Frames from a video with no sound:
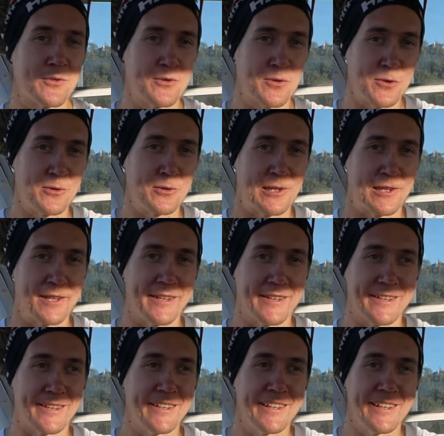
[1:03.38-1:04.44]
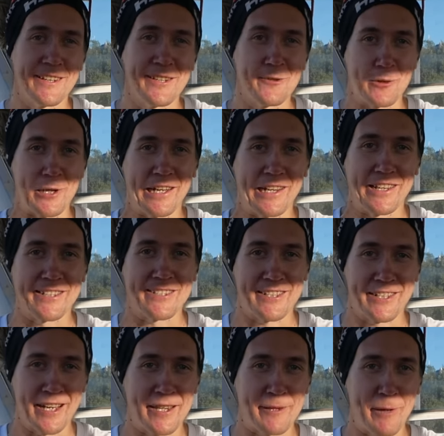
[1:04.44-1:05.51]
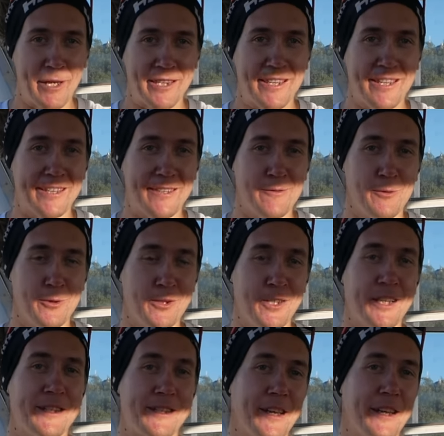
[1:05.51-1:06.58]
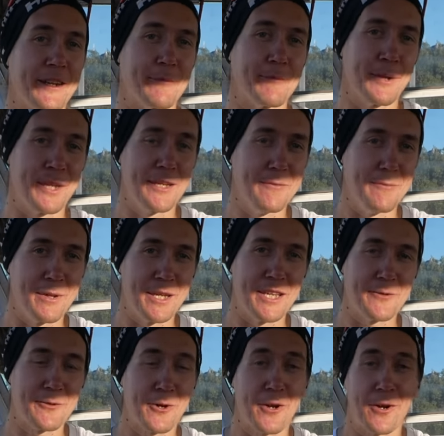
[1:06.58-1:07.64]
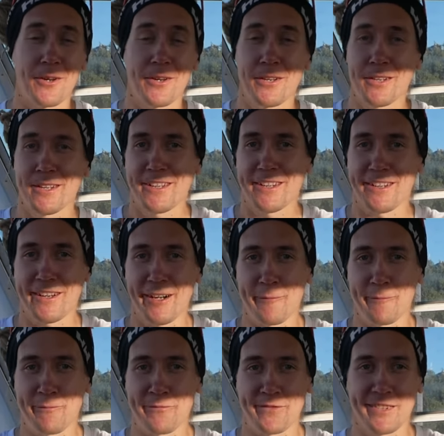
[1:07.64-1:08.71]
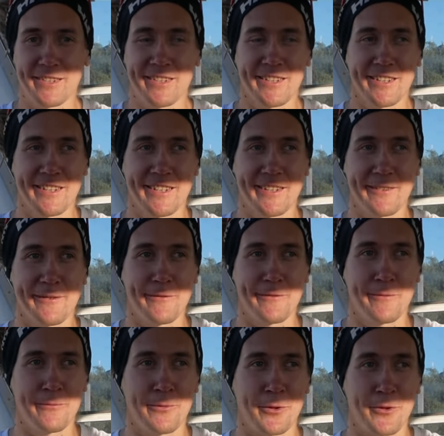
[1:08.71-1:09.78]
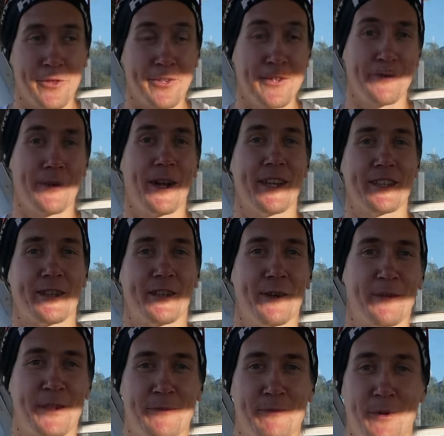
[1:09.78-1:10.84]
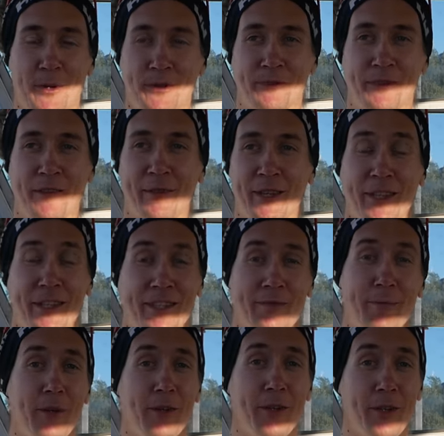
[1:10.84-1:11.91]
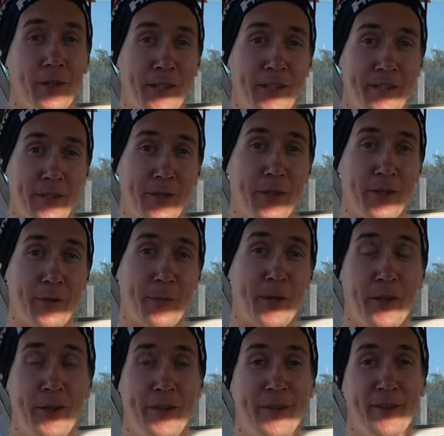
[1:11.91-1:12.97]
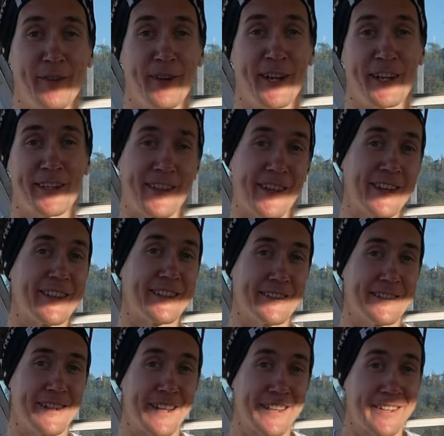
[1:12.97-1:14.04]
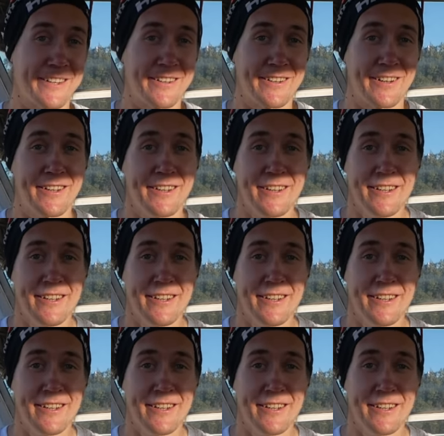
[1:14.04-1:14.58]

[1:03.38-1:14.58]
shoot like really cinematic footage and B-roll. Um, for the duration of this boat review. it's it's going to be a lot of like technical